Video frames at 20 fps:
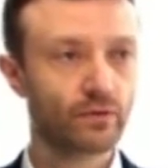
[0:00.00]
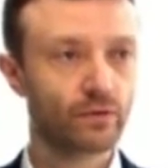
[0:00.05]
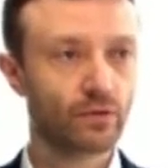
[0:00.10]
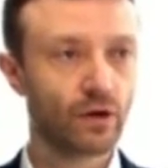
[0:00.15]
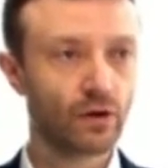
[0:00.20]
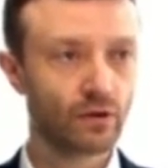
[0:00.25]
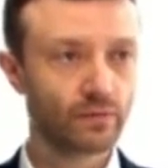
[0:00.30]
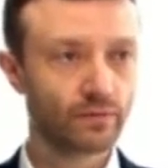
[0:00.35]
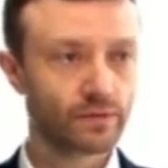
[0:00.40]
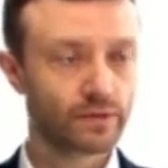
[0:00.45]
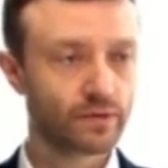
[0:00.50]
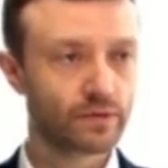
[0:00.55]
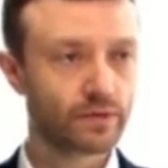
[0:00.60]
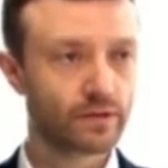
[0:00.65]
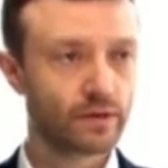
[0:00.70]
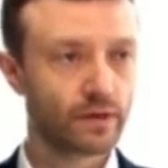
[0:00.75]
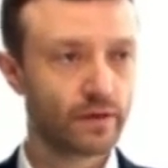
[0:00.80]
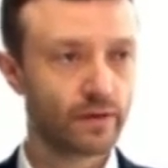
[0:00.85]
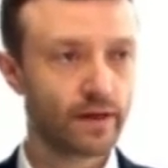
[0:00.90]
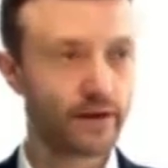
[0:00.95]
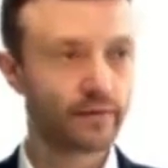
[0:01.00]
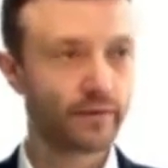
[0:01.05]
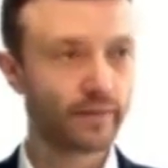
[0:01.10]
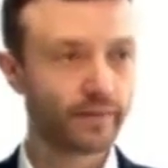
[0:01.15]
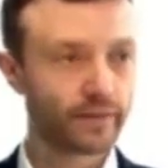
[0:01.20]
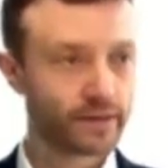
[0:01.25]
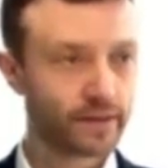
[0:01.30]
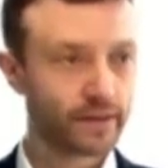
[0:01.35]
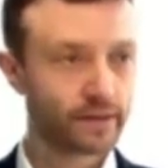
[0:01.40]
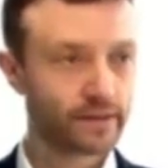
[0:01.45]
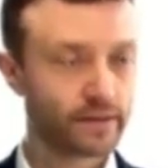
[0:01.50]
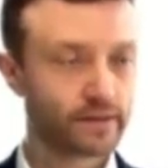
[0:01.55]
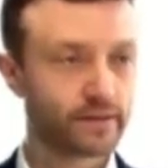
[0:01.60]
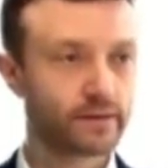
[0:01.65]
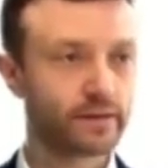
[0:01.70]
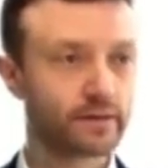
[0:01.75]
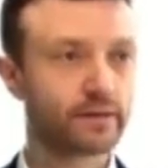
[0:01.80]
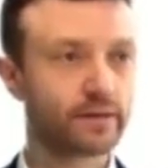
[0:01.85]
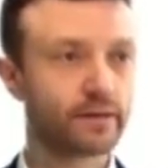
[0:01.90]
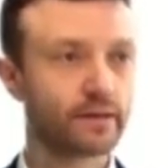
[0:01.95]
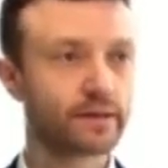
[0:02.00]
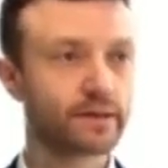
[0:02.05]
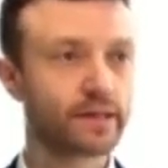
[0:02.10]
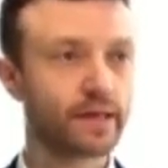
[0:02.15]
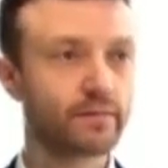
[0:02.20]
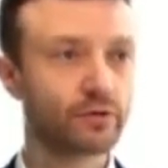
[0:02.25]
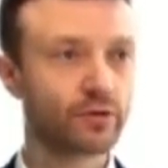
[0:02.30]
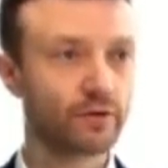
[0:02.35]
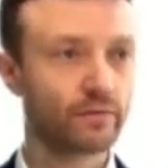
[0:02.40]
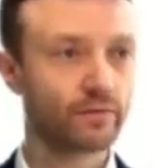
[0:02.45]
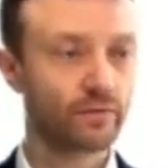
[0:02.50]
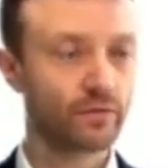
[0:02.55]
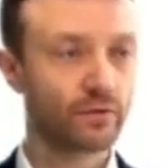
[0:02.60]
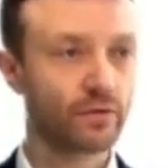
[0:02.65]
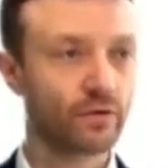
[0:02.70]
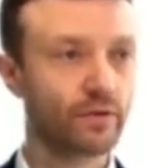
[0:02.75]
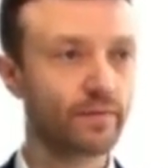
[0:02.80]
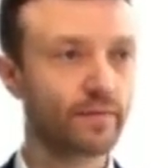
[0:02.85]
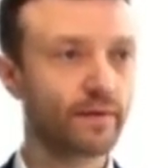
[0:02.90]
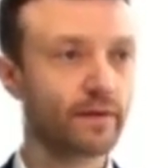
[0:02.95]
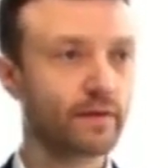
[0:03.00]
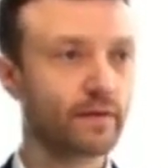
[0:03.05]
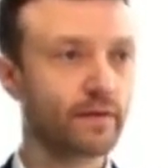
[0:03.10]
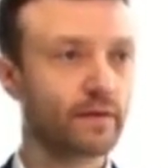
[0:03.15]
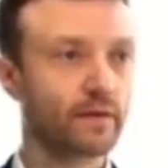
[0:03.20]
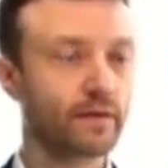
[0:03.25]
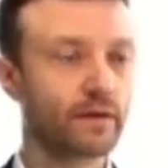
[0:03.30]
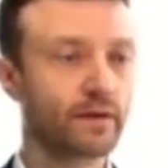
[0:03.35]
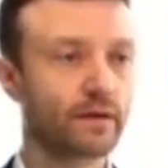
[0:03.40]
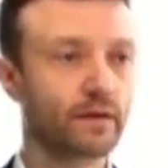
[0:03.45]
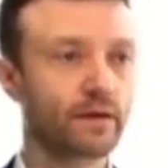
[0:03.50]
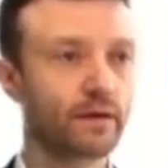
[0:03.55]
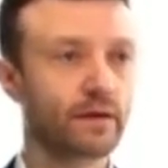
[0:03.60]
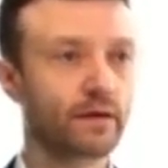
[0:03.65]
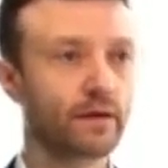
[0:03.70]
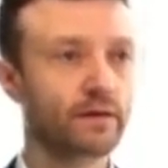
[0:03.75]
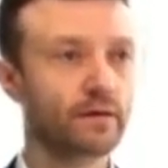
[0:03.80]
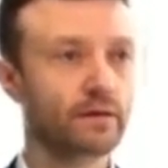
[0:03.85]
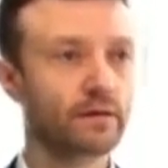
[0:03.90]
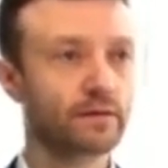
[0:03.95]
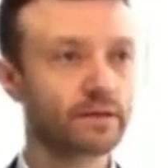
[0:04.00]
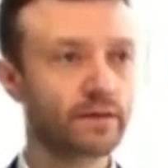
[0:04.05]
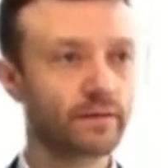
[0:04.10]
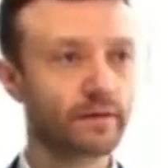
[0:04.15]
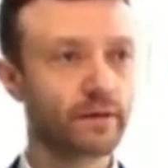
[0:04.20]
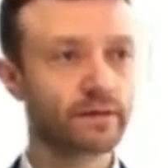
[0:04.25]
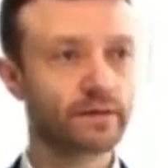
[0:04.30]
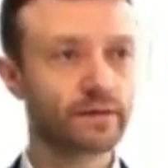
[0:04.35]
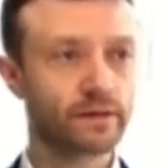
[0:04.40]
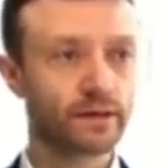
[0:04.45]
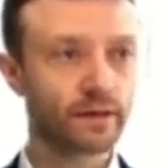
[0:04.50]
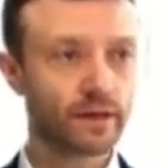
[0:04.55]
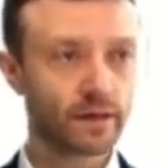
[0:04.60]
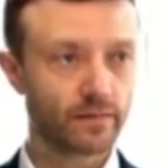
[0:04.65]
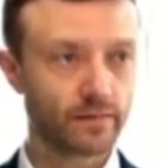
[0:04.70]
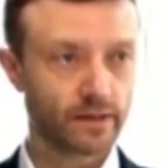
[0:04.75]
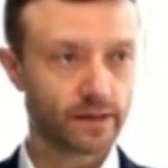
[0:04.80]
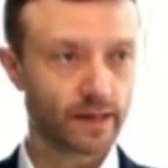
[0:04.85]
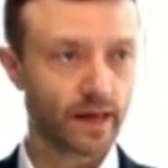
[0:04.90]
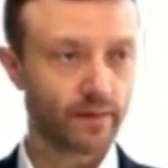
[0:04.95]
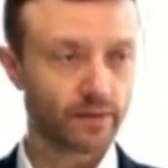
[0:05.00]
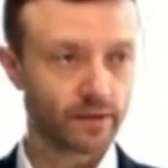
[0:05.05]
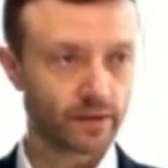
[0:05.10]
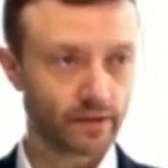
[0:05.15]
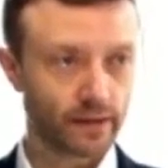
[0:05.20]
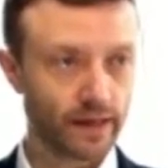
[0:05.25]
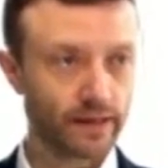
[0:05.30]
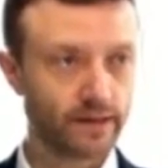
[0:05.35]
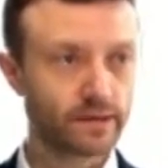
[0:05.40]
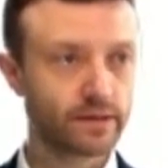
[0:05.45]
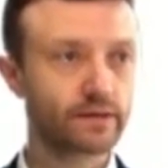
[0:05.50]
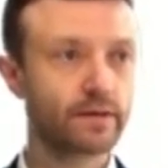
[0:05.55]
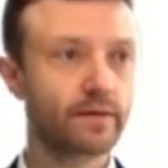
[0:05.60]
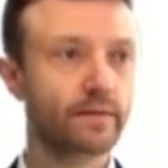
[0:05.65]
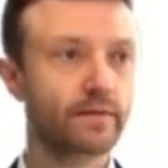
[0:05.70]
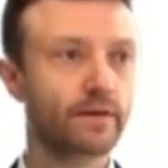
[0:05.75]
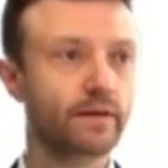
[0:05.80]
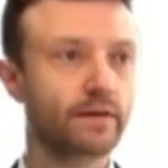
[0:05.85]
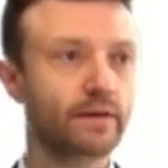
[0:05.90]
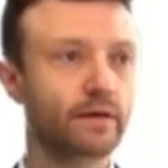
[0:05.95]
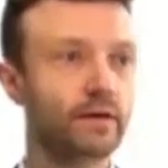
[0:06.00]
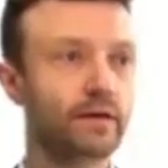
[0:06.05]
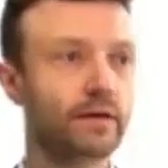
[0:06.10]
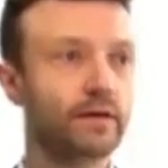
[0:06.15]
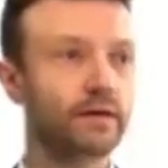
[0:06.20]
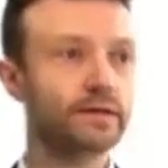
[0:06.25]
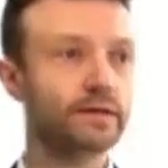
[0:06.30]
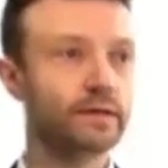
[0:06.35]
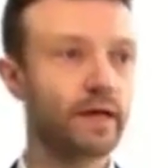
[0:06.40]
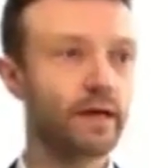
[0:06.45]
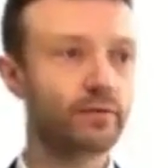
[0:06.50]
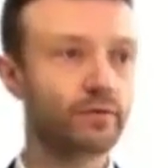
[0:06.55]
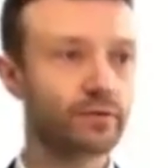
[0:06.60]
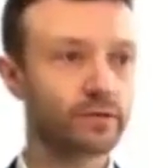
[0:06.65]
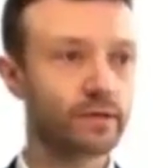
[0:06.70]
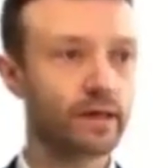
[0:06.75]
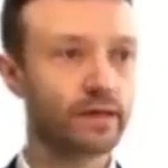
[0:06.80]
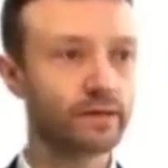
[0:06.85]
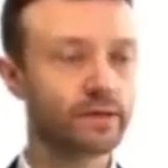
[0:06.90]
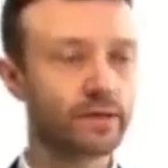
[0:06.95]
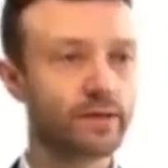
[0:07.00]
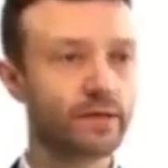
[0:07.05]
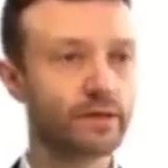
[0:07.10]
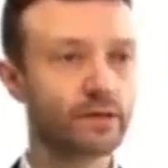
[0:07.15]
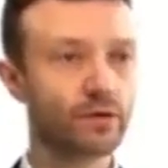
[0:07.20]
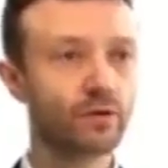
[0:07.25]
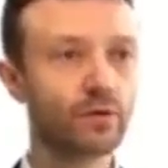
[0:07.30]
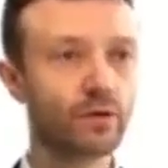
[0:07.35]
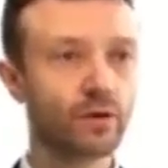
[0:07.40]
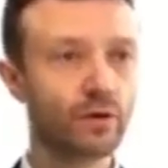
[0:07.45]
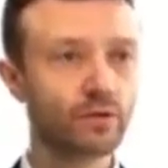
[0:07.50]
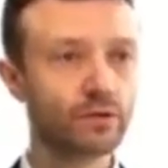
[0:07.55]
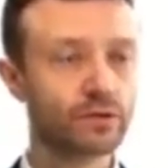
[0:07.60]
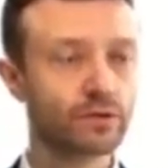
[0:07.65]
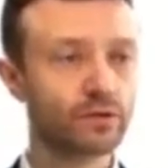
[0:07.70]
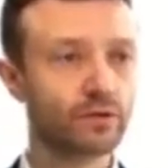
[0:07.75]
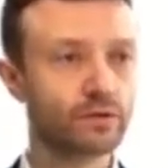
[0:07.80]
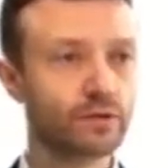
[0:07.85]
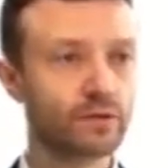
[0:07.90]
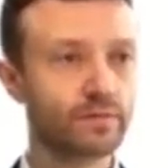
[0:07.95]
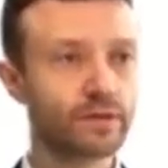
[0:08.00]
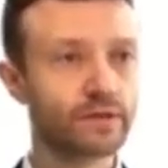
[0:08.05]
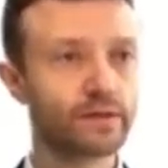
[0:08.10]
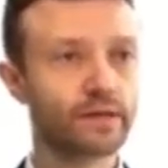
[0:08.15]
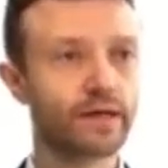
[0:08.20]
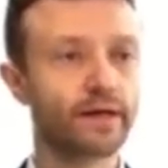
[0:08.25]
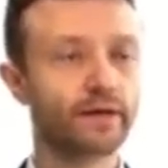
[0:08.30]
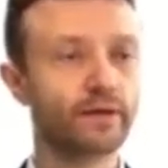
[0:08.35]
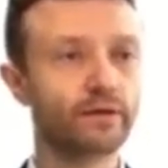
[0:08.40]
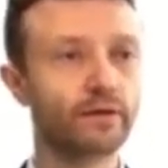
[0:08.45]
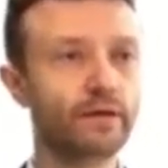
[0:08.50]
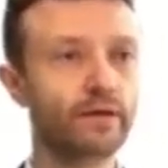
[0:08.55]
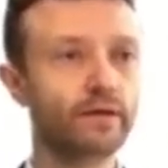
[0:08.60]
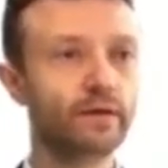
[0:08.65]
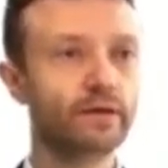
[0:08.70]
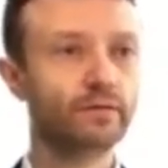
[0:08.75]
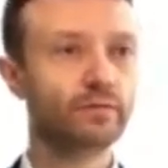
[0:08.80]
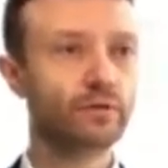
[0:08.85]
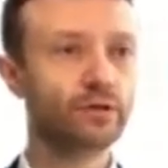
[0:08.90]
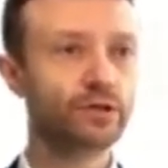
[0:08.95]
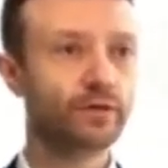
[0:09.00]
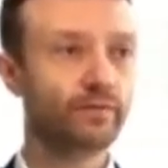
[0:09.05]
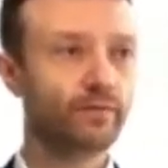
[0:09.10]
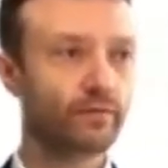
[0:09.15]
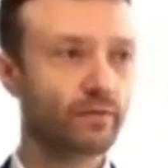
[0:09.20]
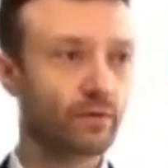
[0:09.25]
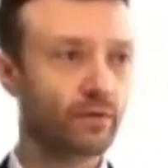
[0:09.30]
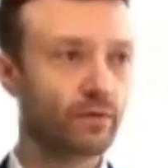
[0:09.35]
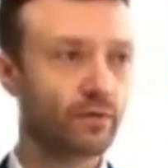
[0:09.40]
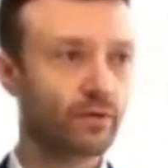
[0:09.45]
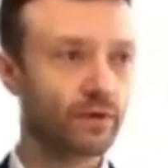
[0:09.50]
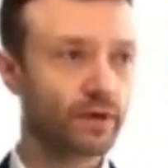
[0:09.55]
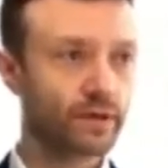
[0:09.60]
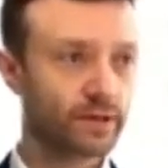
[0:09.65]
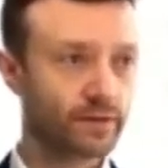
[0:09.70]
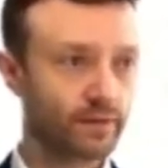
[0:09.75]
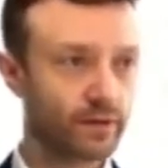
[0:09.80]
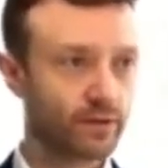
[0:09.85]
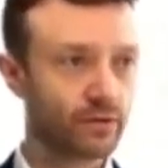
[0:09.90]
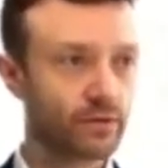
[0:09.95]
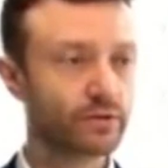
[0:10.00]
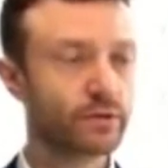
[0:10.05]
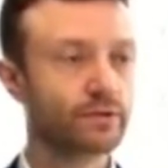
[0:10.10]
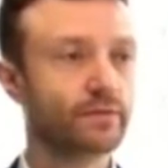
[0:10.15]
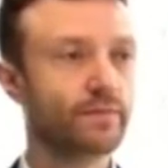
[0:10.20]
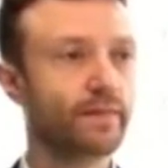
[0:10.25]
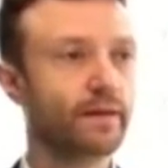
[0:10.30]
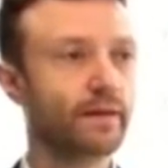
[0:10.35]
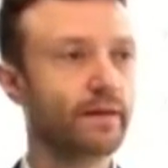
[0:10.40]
columns, they represent exemption for dividends, income, and capital gains in Cyprus under the so-called non-domicile regime for individuals.